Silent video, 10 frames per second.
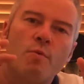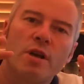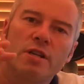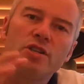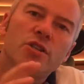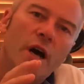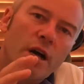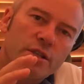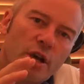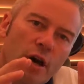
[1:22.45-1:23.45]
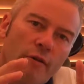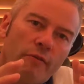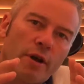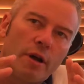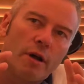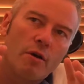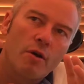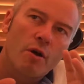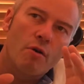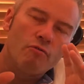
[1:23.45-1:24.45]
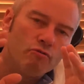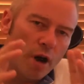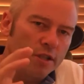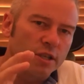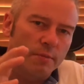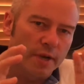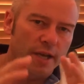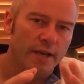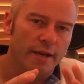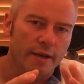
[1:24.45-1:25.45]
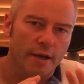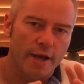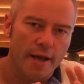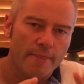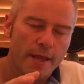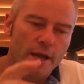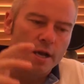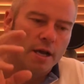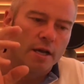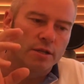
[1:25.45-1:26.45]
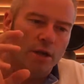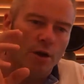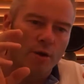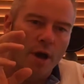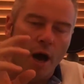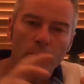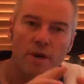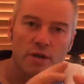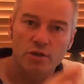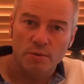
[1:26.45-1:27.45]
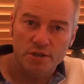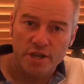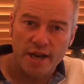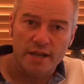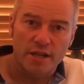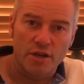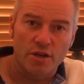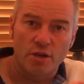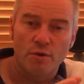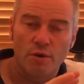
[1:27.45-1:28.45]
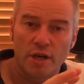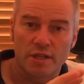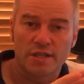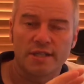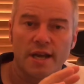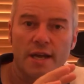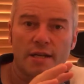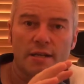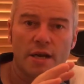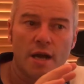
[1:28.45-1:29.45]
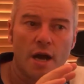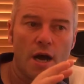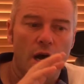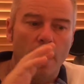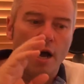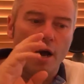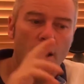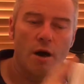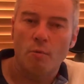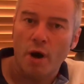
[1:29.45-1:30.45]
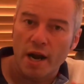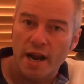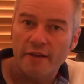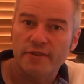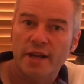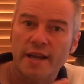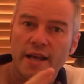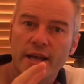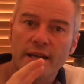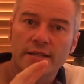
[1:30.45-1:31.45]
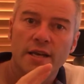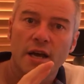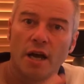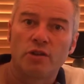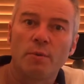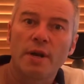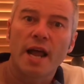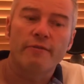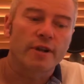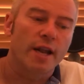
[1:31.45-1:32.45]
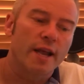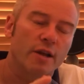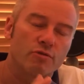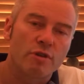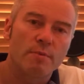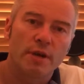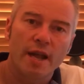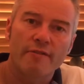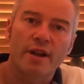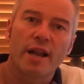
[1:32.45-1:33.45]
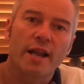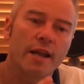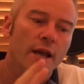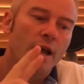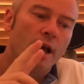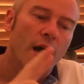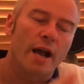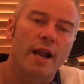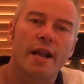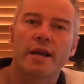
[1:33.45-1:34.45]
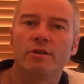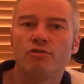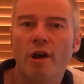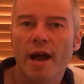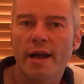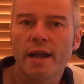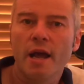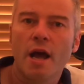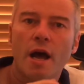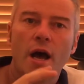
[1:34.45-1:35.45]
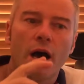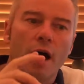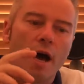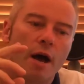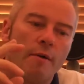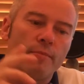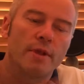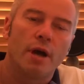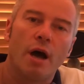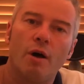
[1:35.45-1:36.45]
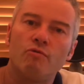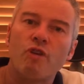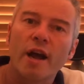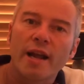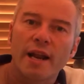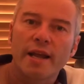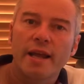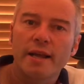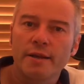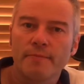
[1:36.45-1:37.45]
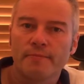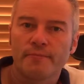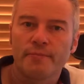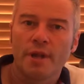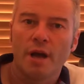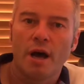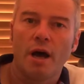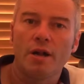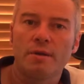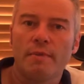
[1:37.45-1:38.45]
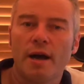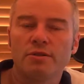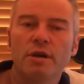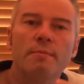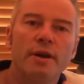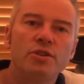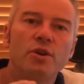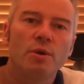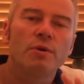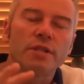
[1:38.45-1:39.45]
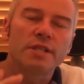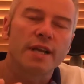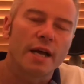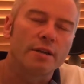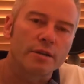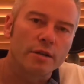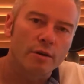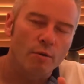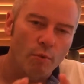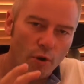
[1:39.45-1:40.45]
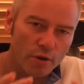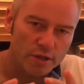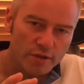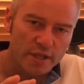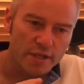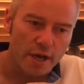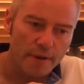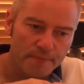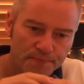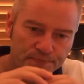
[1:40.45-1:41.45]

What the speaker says: We're going to start off right at the beginning, okay? So I'm going to double check that you understand what a left click is, a double left click, a triple left click, a click and drag, right clicking on your mouse. I'm going to make sure you understand what all those things are.